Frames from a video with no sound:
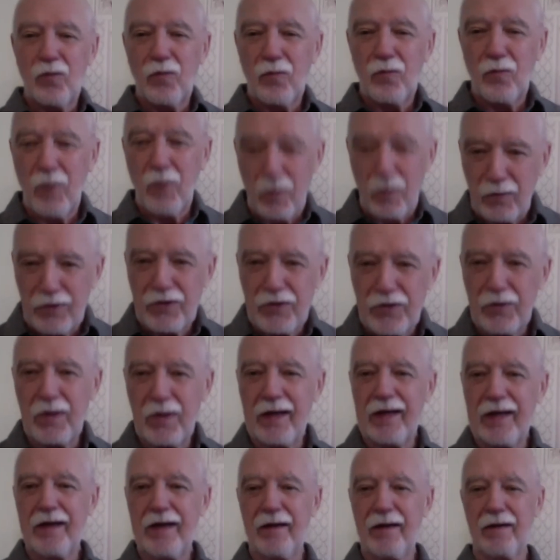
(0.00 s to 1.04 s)
what we're doing
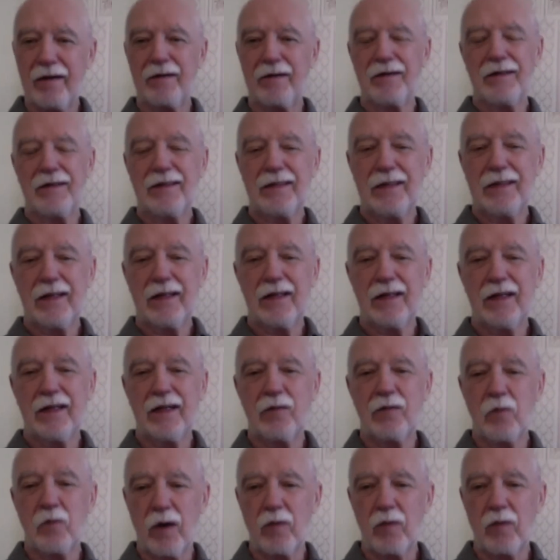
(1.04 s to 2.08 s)
here
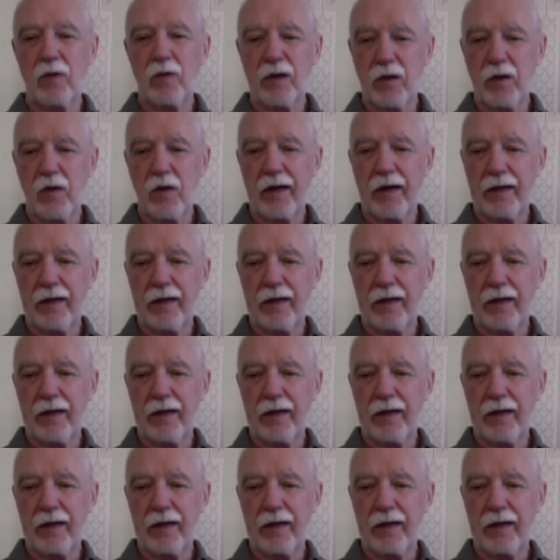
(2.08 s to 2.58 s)
and where we're going.